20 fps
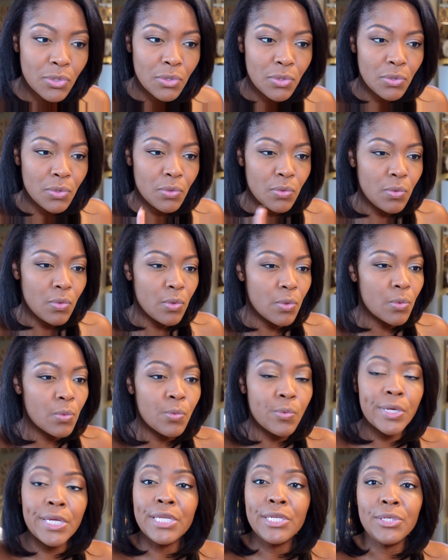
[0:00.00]
to
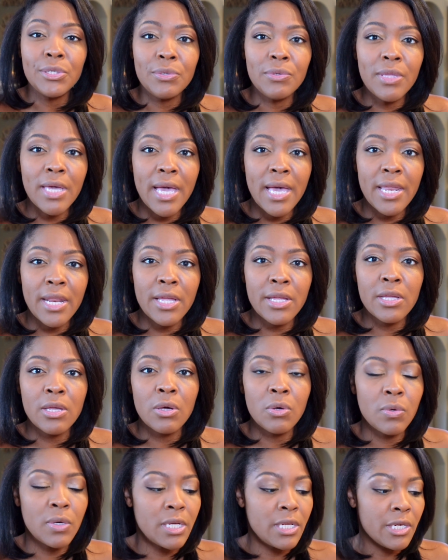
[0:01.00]
redo that and
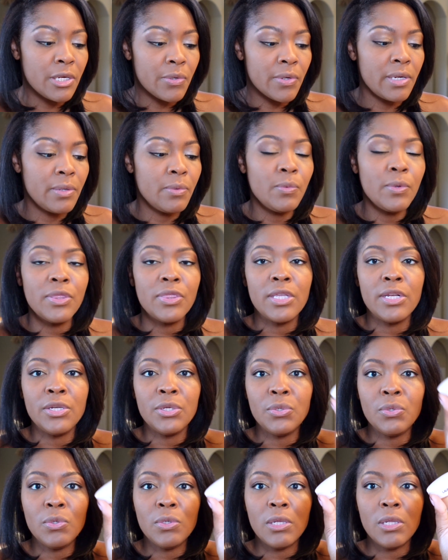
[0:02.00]
go under it with the
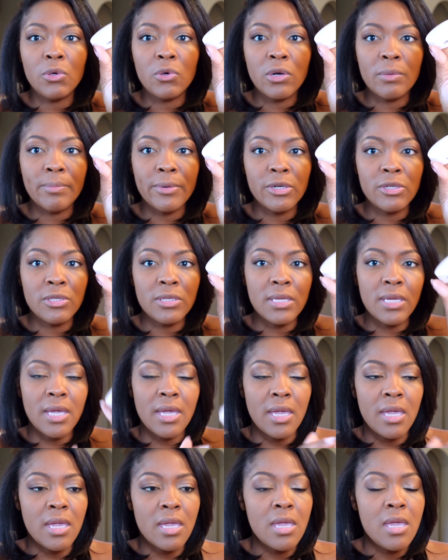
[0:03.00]
new Laura
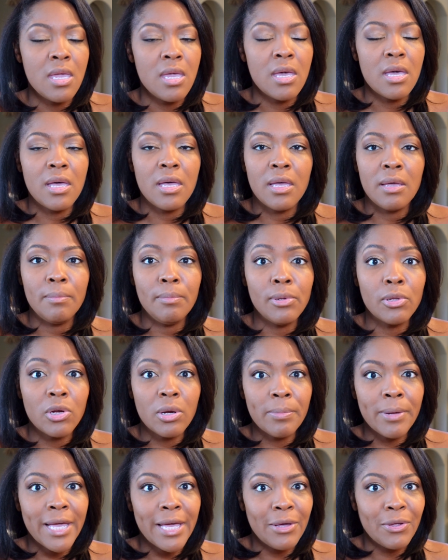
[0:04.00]
Mercier uh, Blur
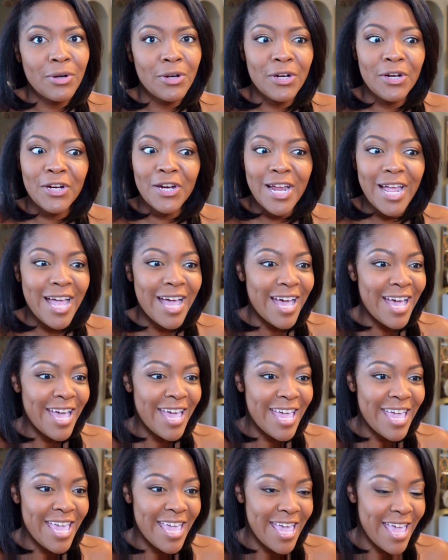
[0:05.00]
Powder.
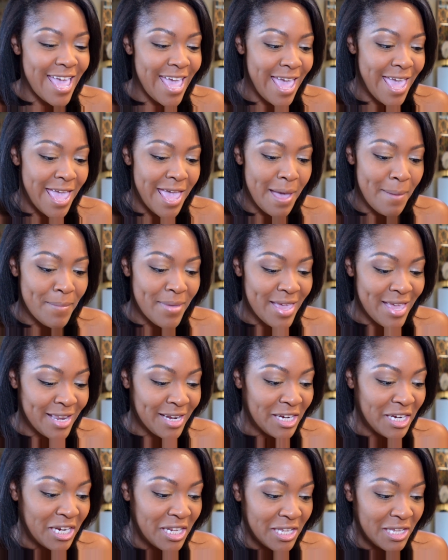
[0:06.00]
I am
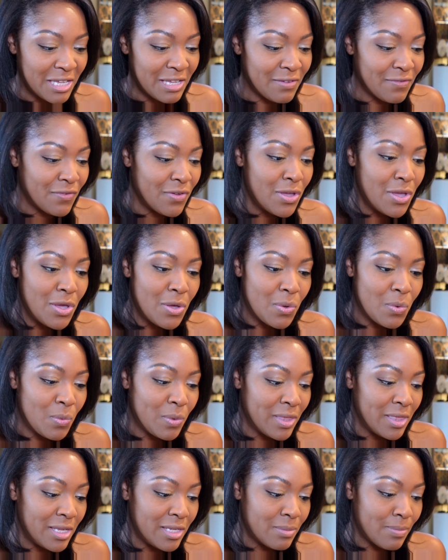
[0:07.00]
in love
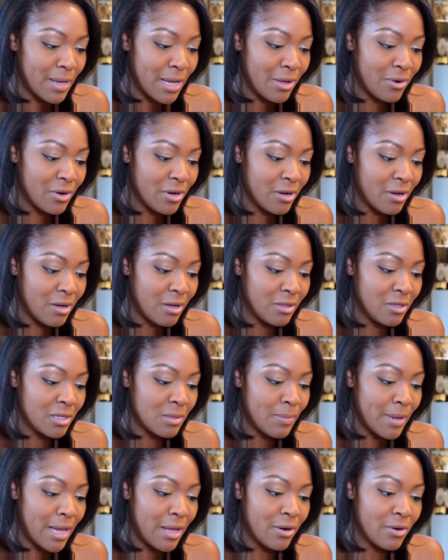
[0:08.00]
with this powder, y'all. This
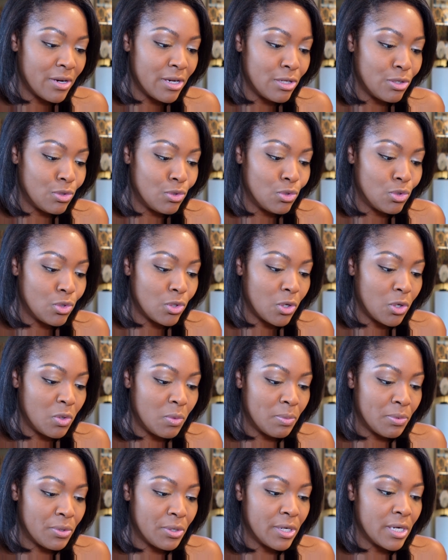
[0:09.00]
powder is so
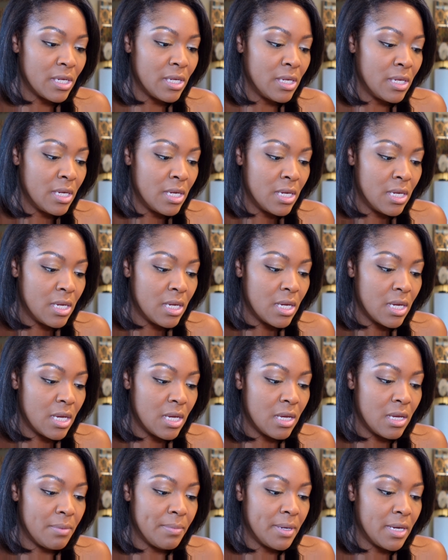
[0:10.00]
pretty
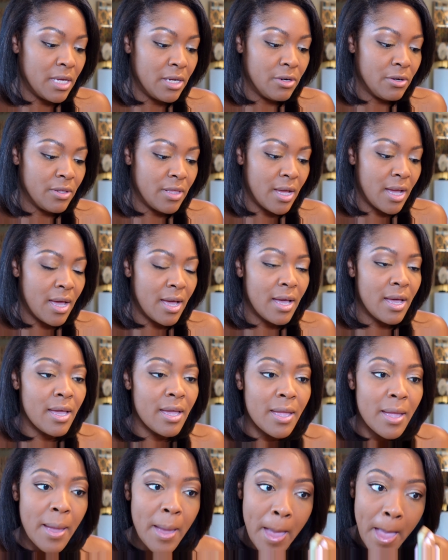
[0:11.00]
um, under the
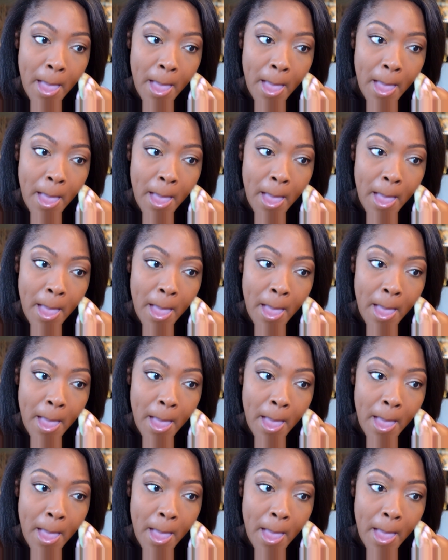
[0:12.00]
eye.